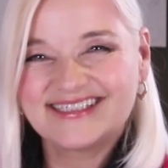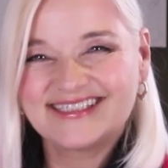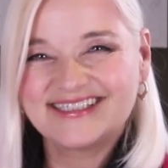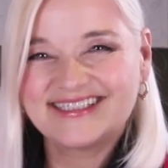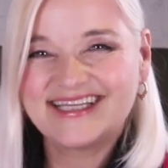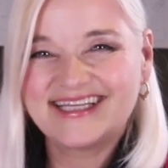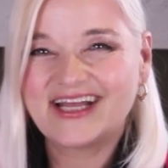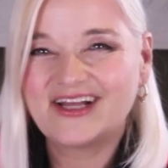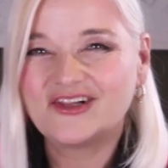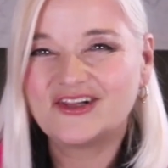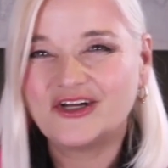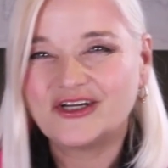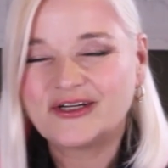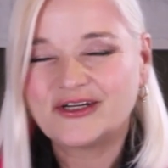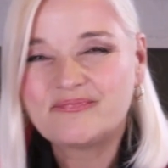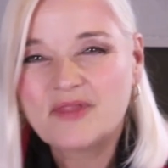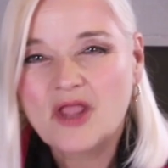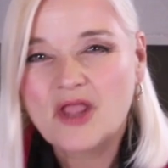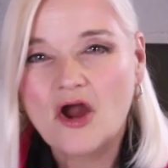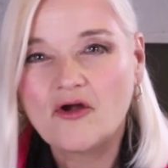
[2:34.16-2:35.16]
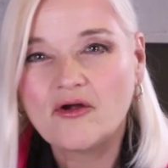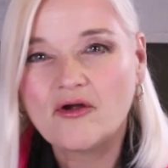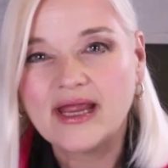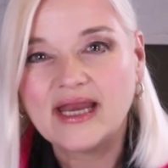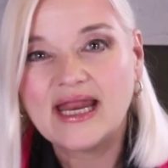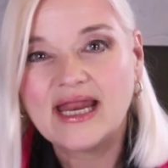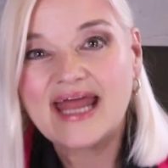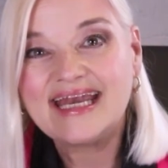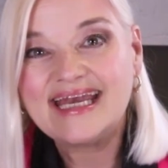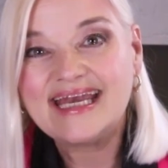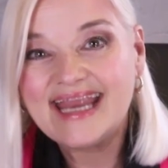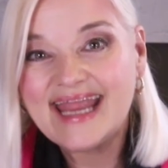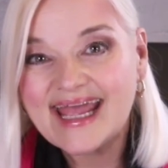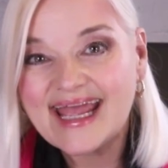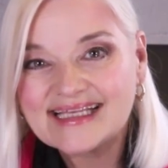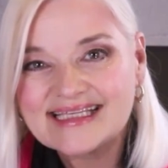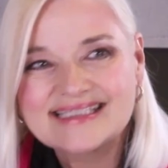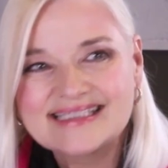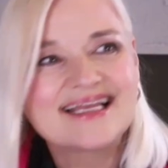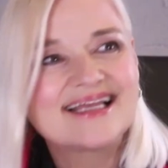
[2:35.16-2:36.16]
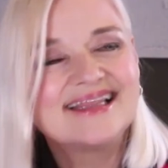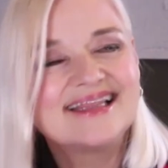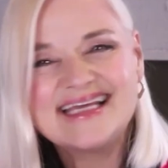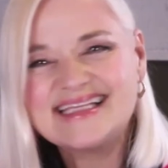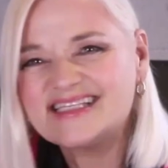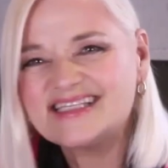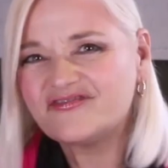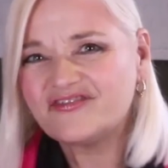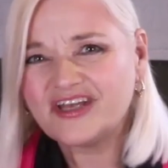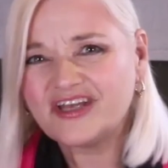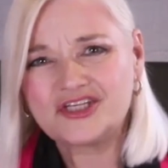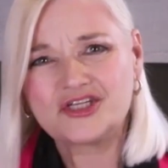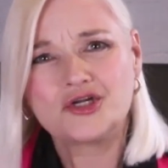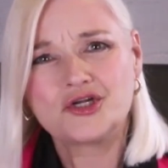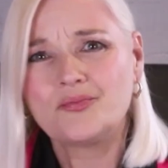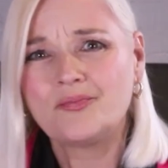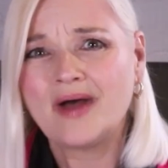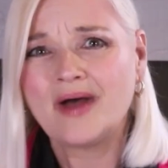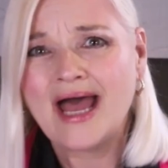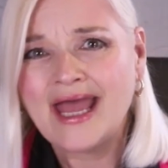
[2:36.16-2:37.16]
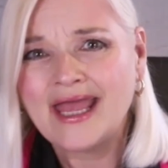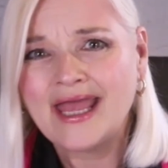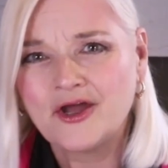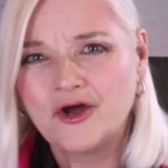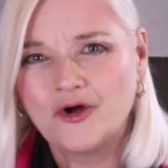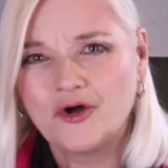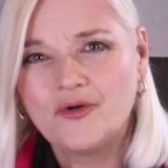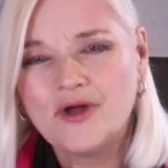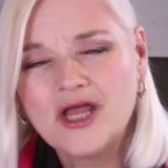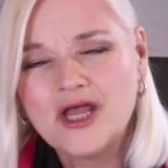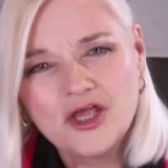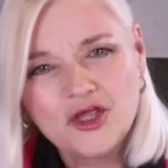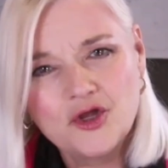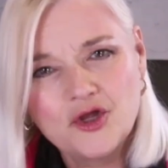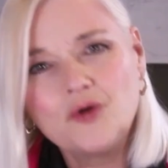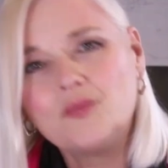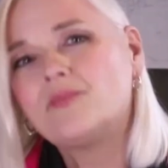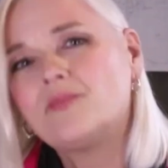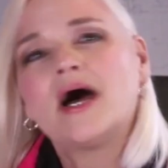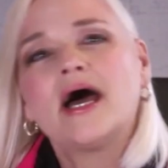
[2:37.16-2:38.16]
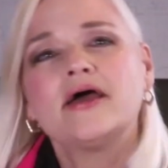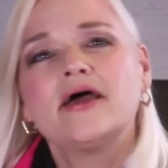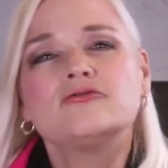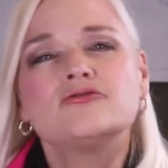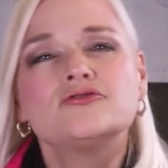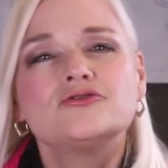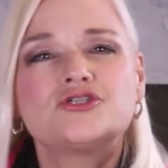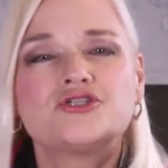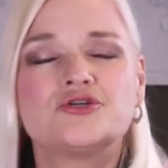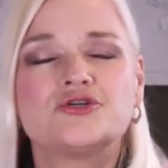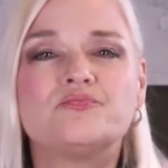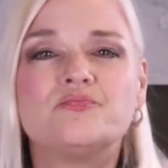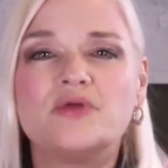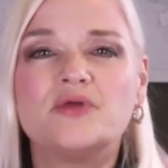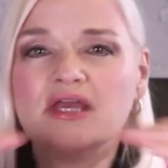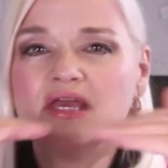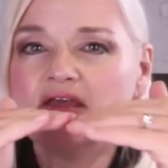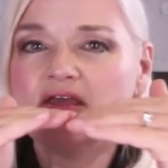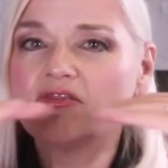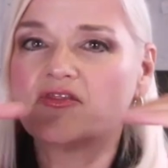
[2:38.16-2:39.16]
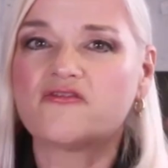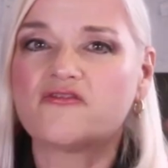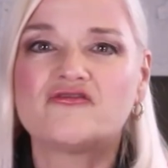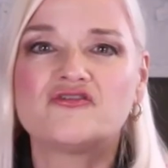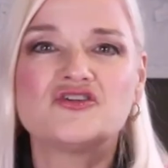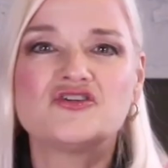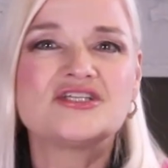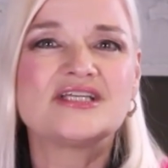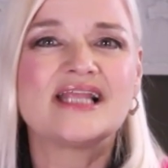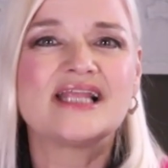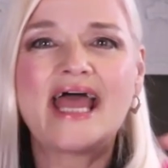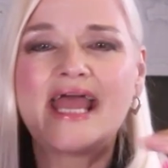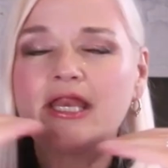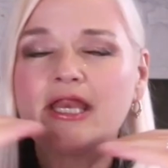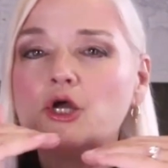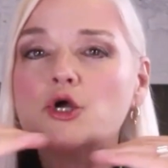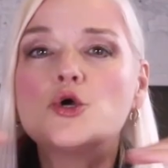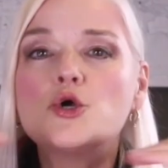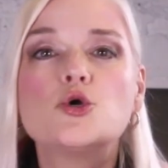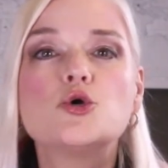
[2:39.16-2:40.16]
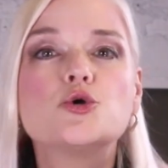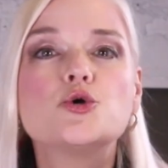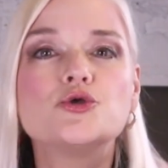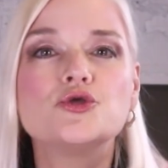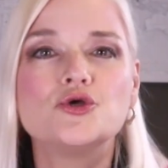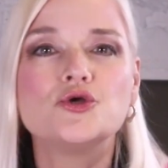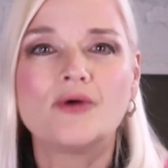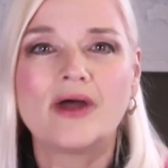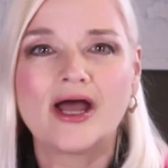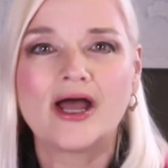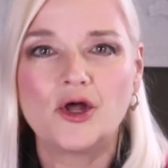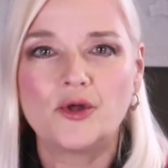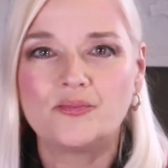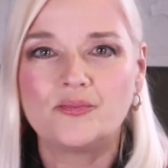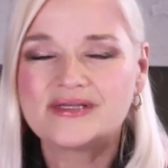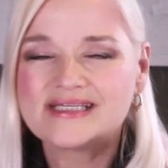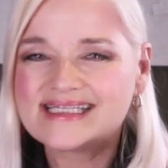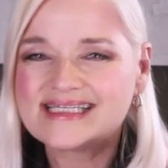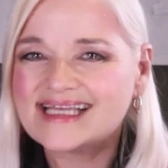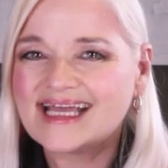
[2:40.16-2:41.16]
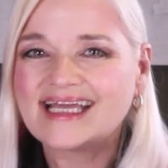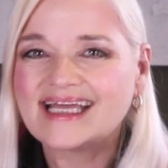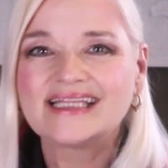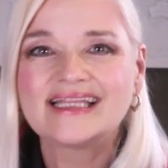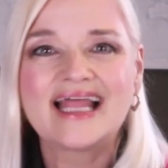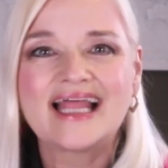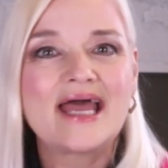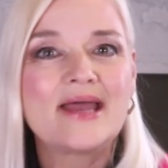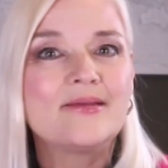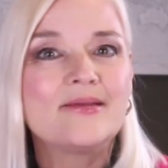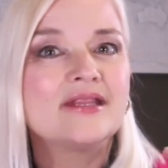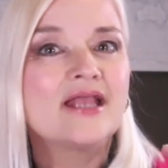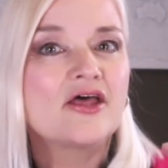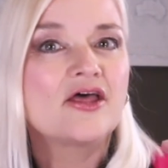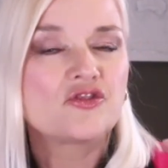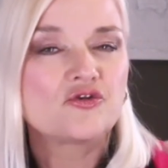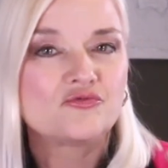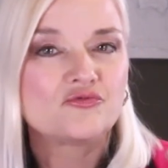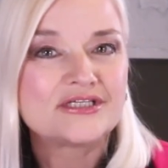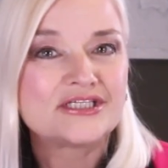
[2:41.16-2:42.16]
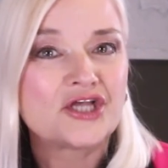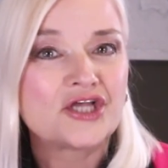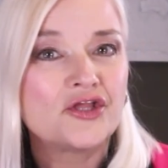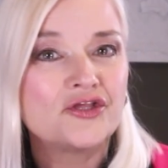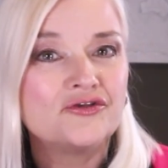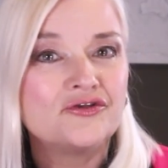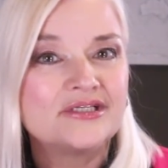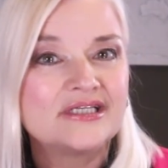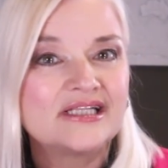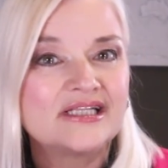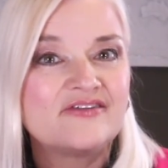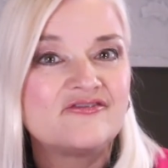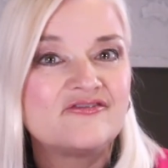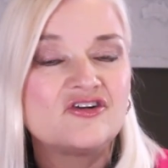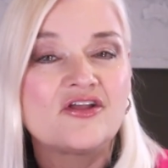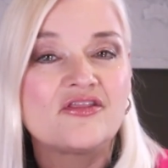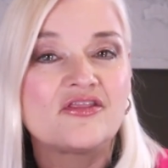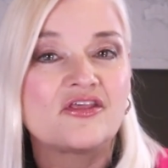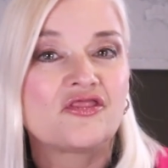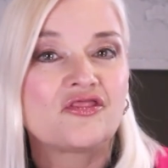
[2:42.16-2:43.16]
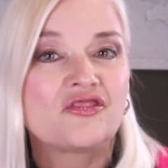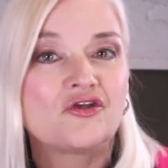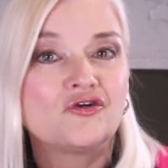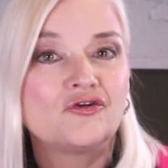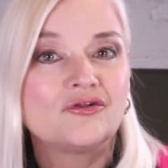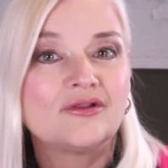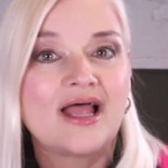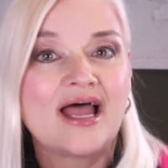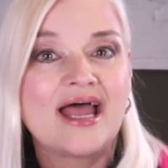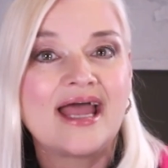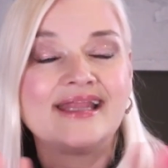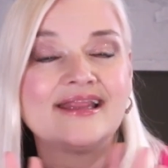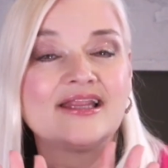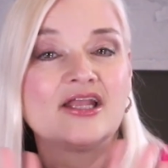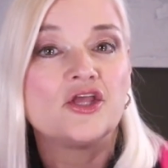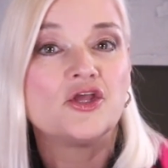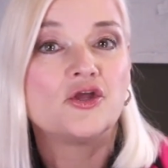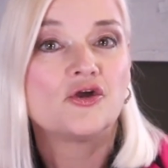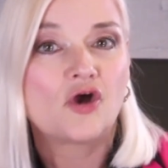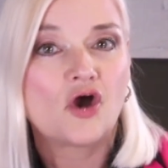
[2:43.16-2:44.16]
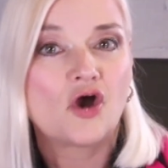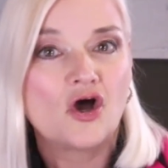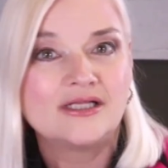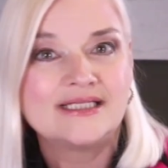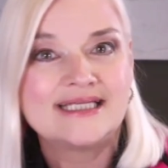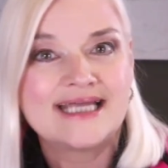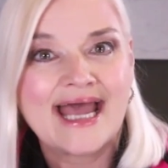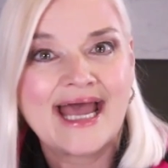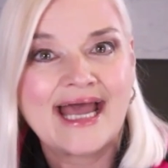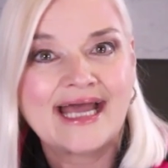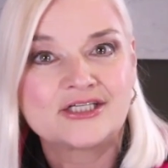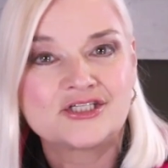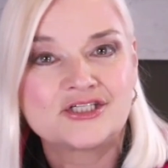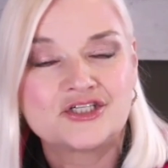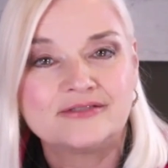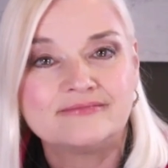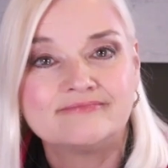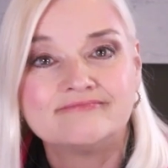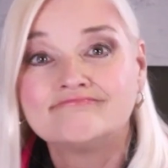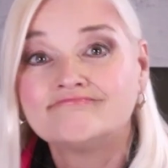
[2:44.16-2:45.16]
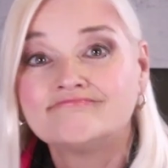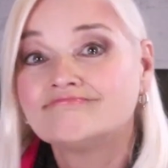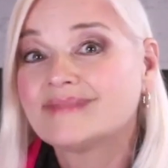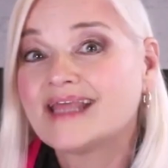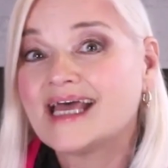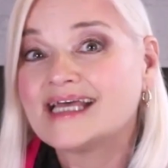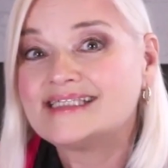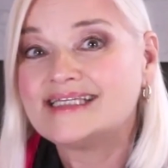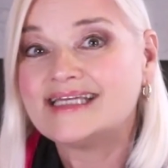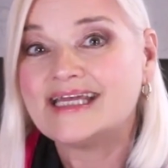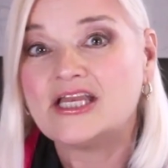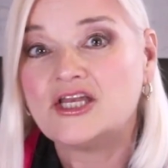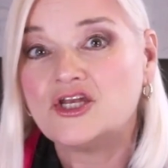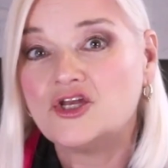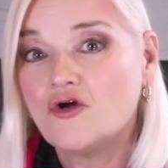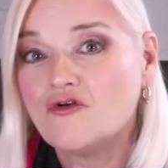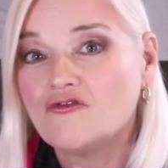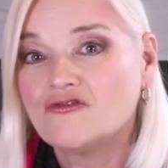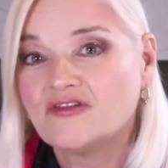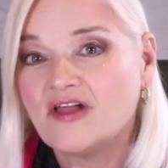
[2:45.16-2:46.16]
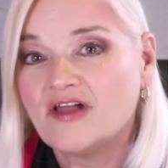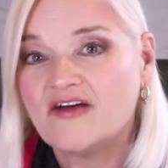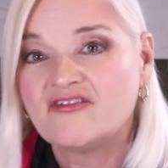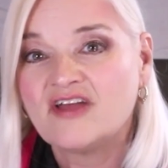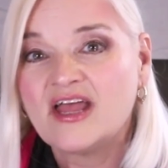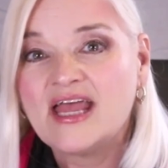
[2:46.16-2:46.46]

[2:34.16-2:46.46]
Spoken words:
Take a look. All right, next, let's fix your bio. Your bio should be the first line, who you help. Second line, the result you deliver. The third line, your call to action. That's it, no fluff.